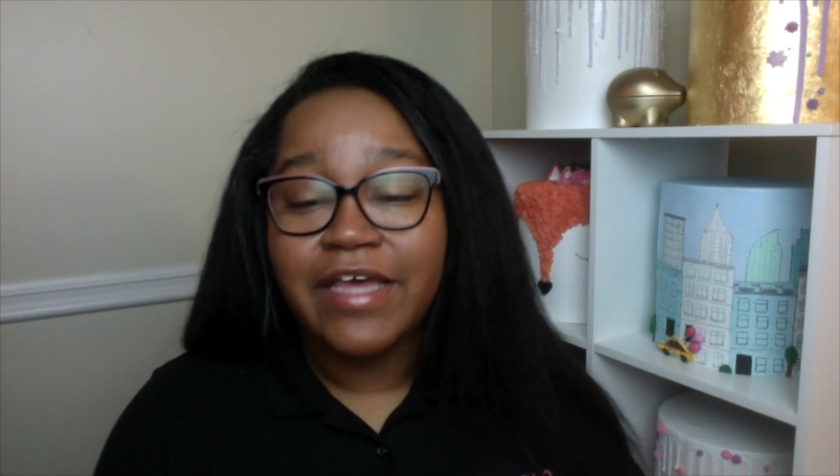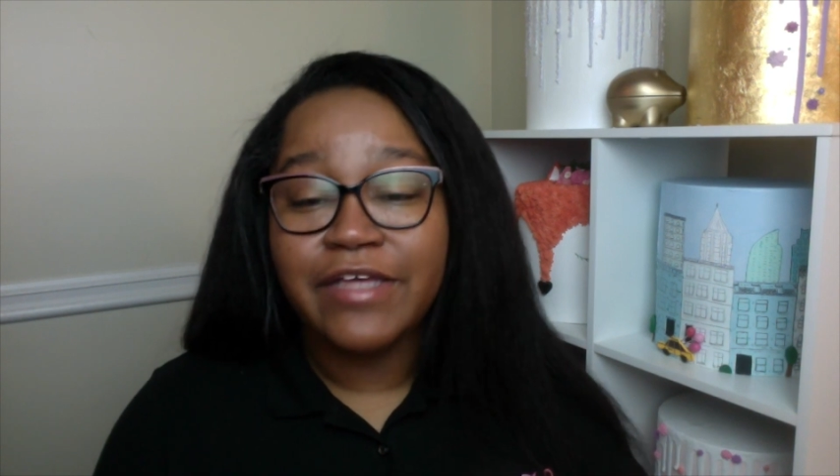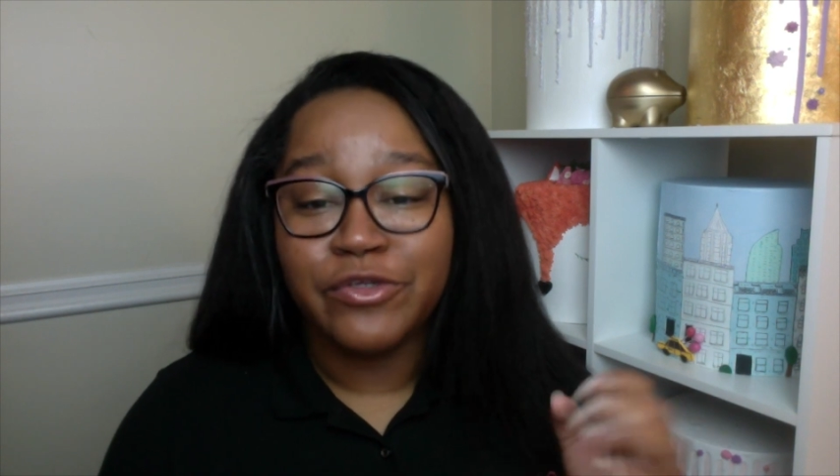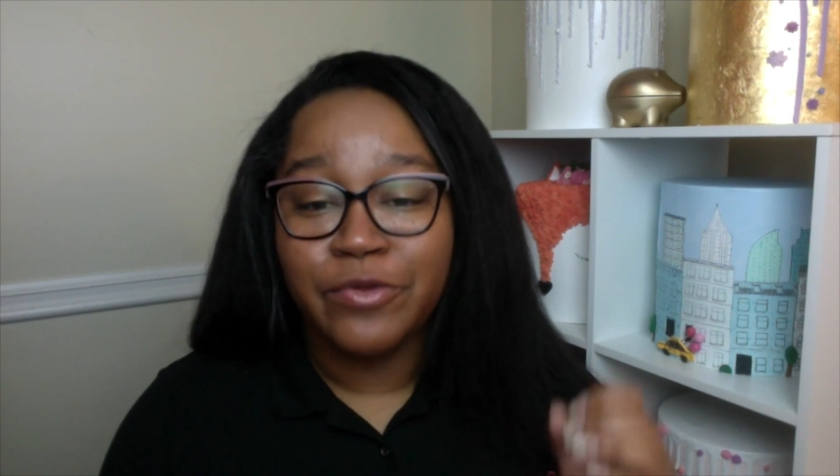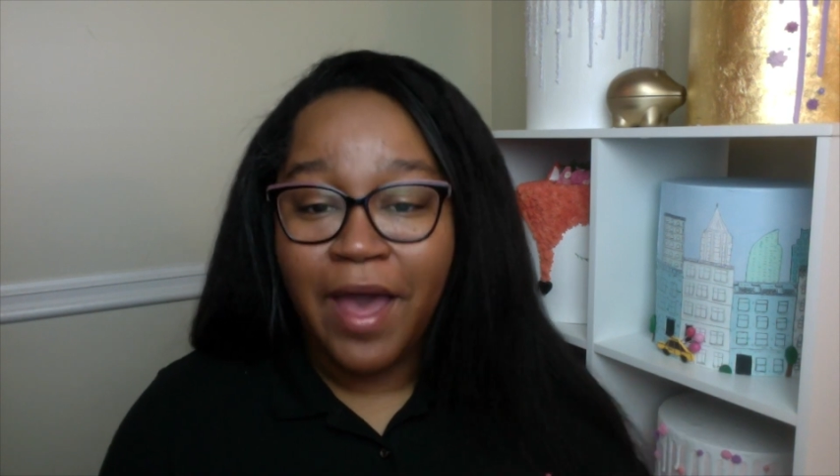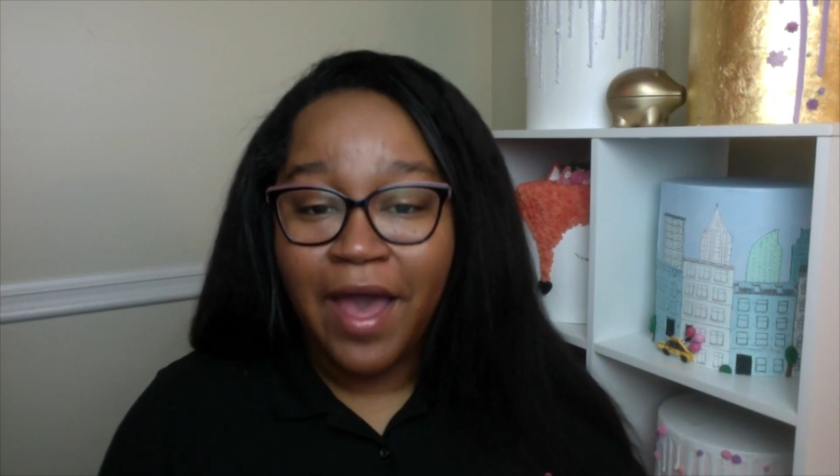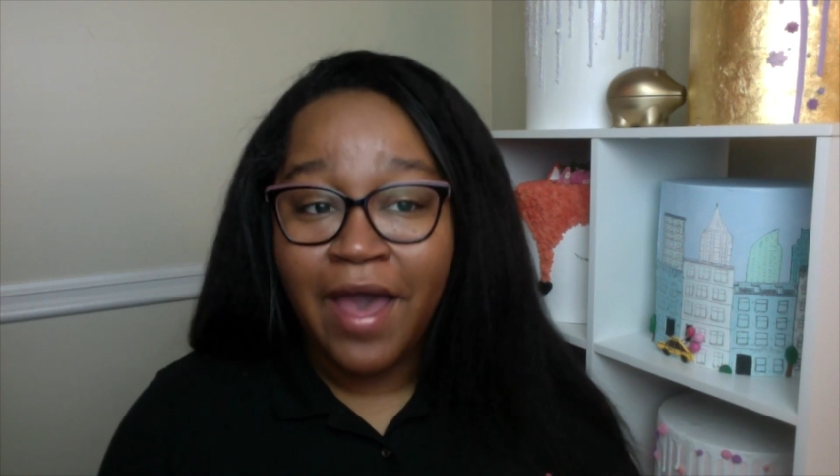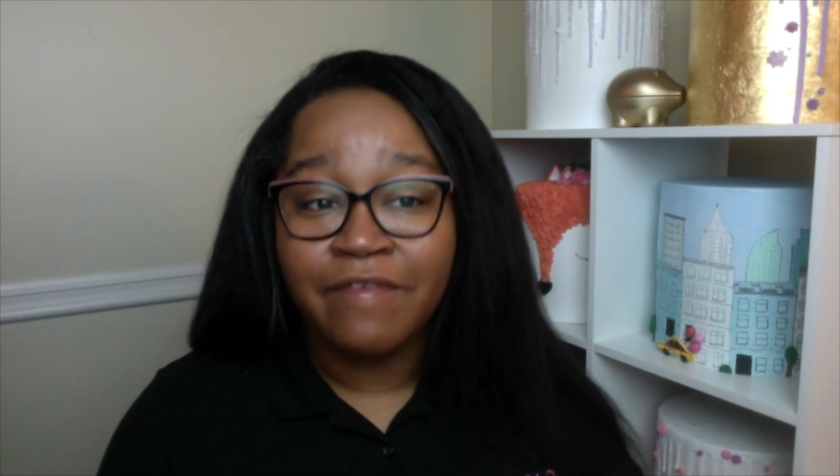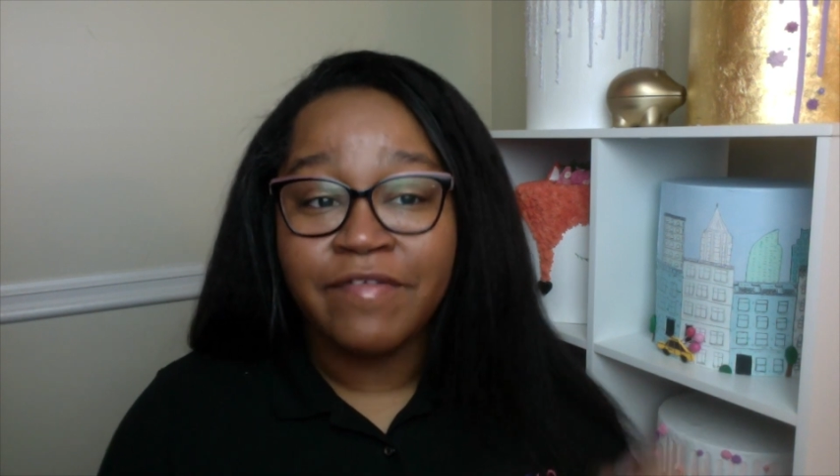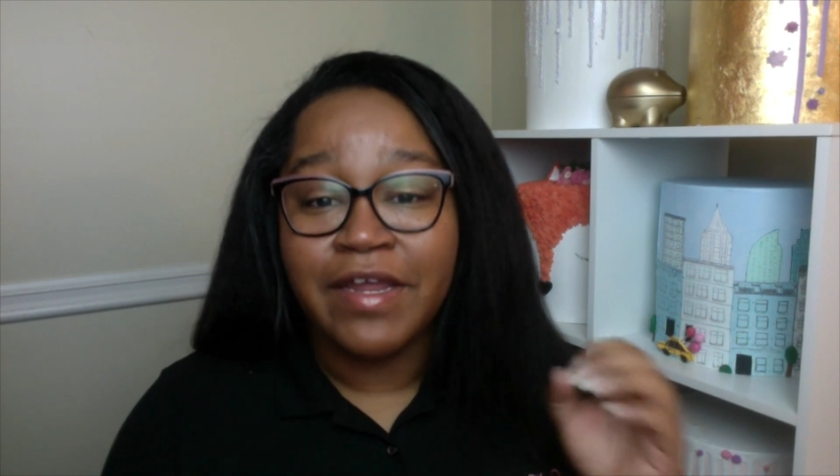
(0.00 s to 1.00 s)
is to
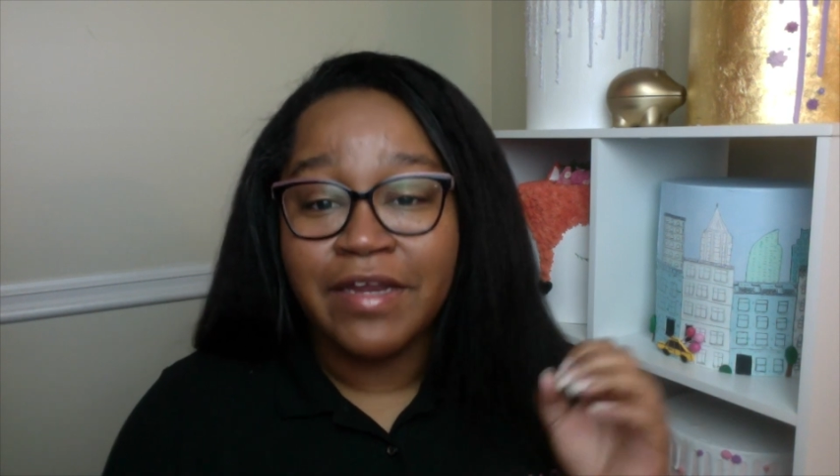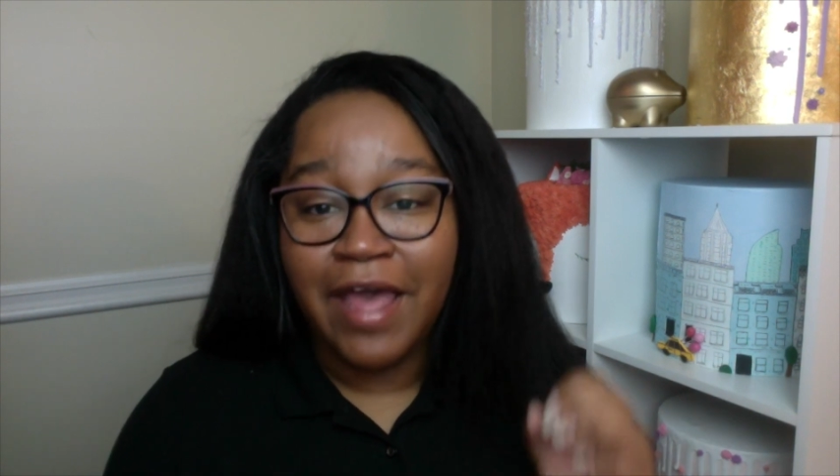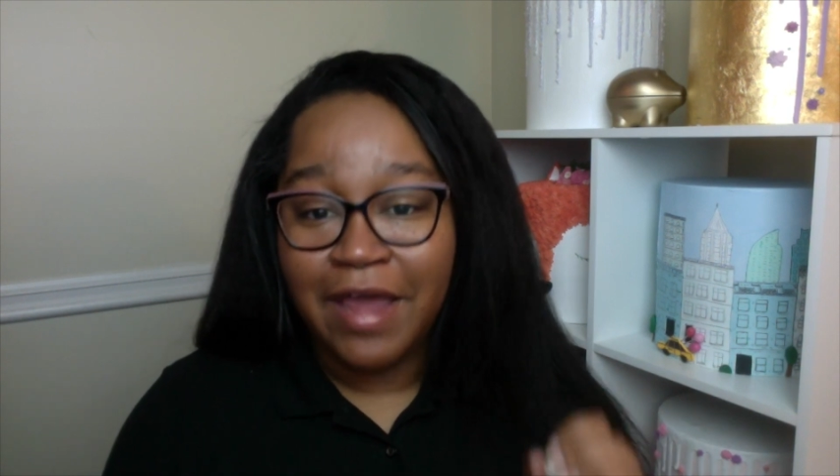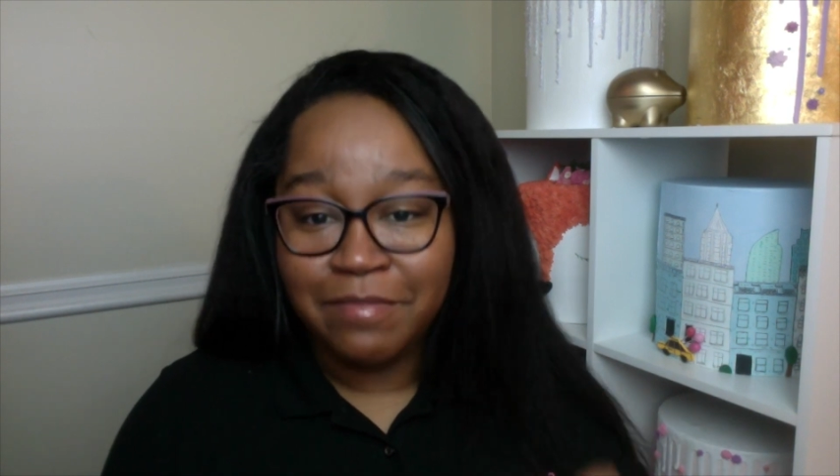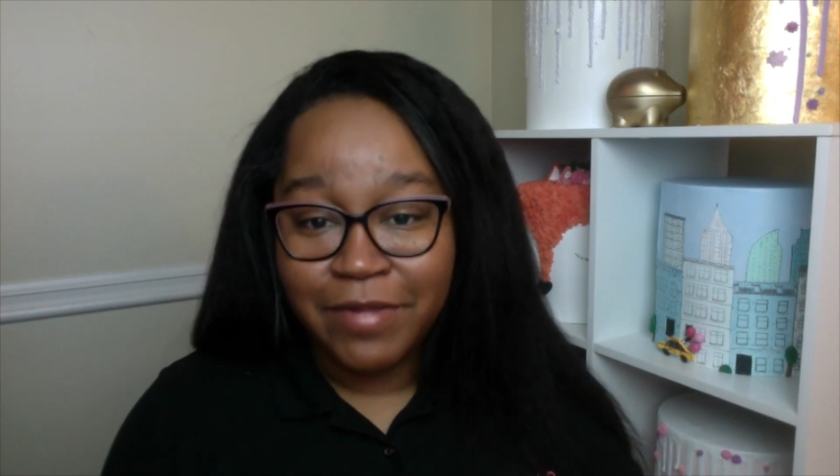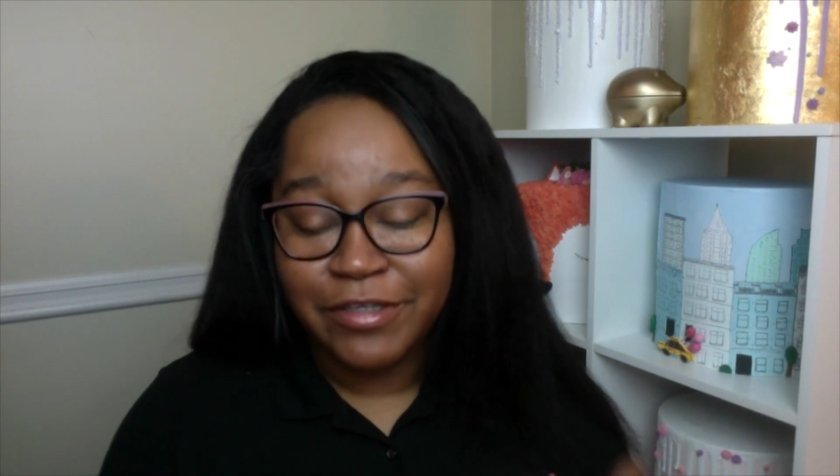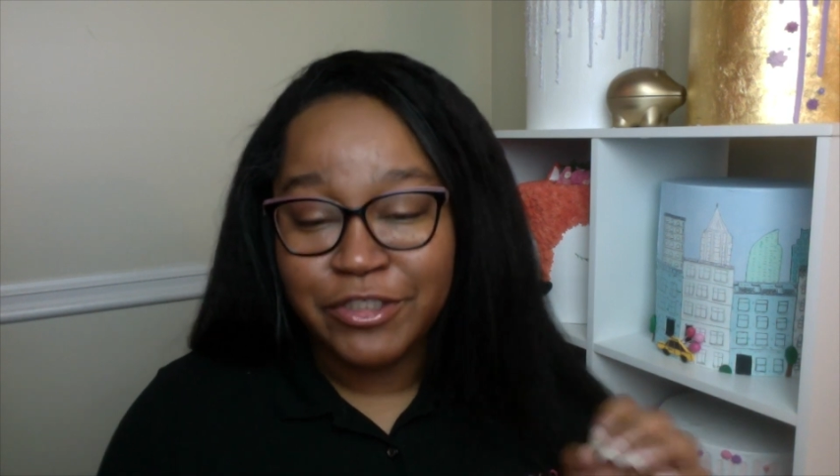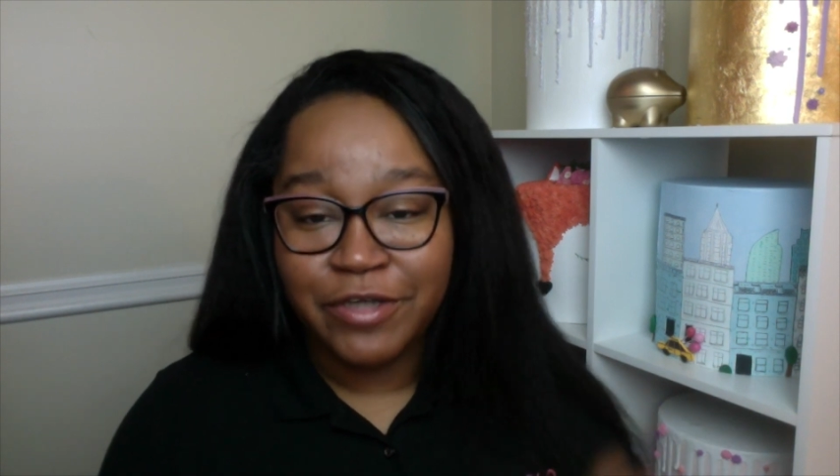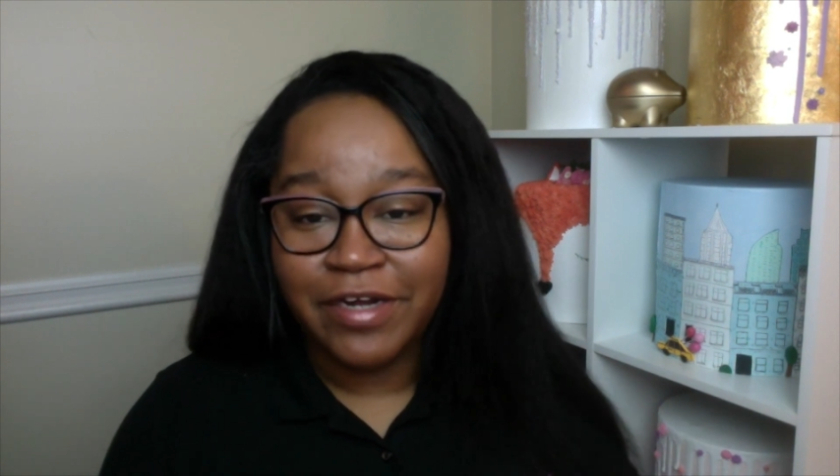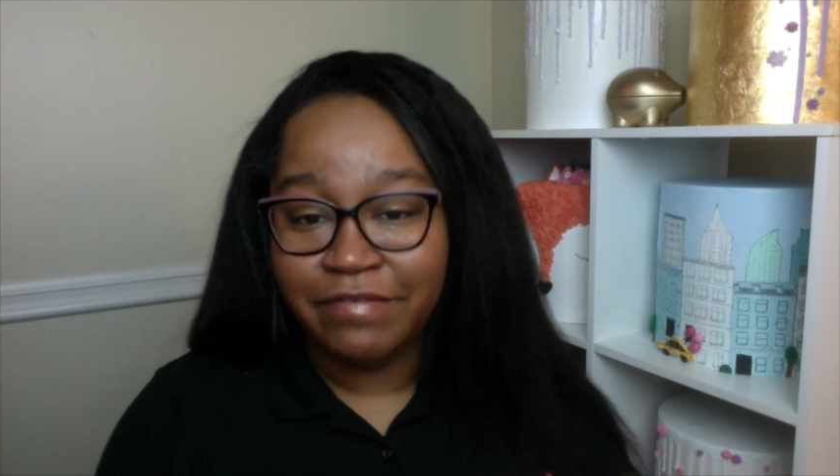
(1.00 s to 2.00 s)
have an
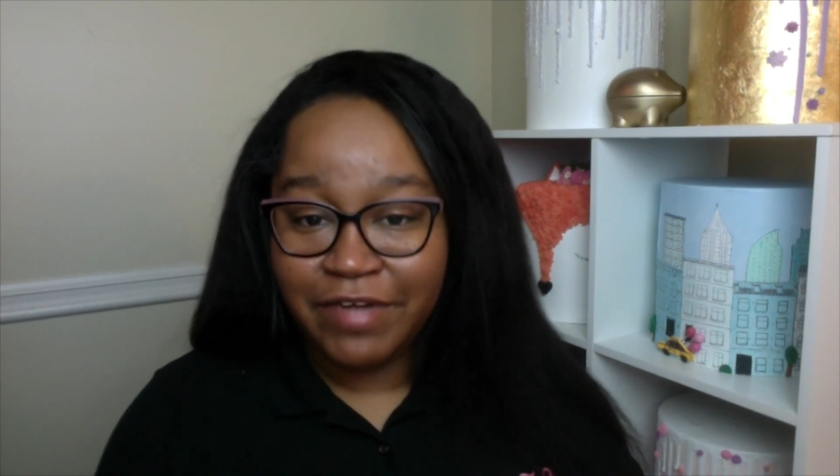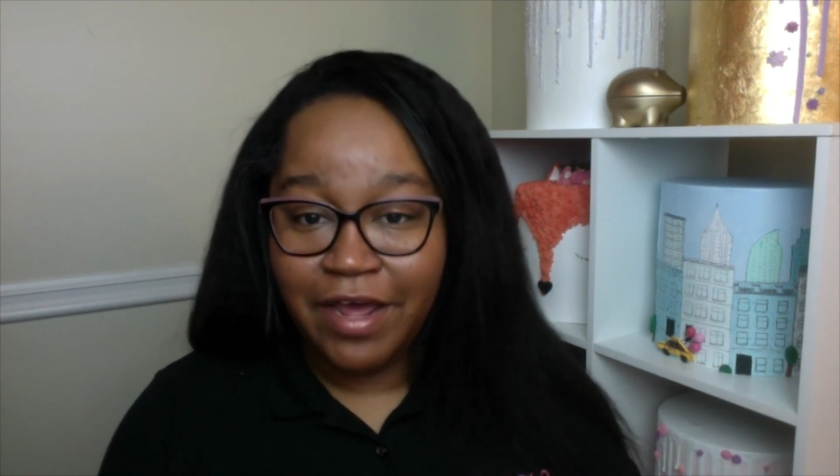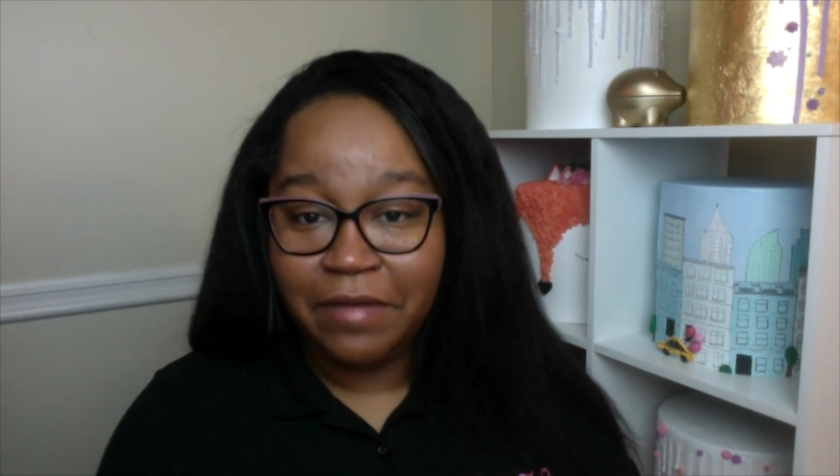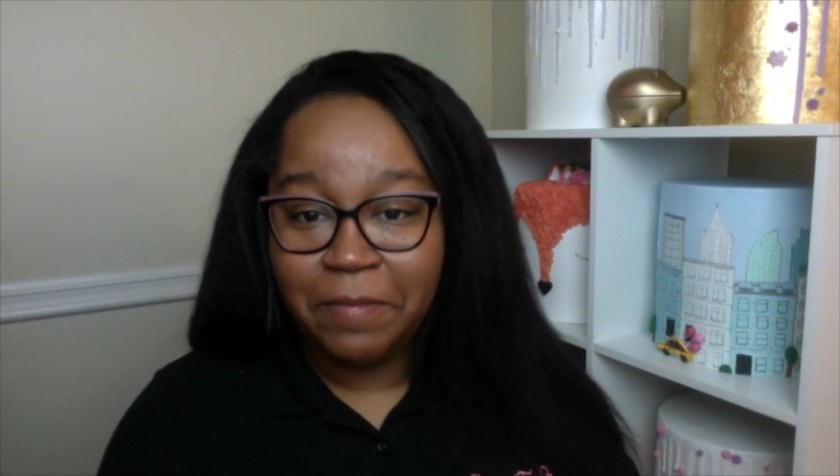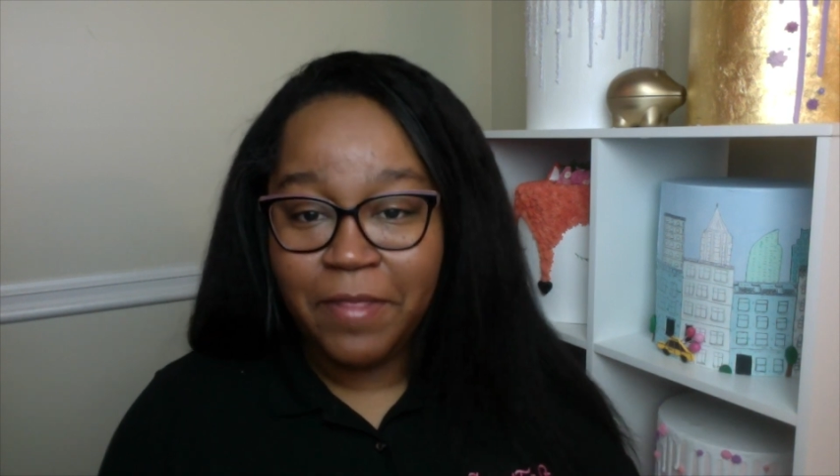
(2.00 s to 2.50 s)
administrative day.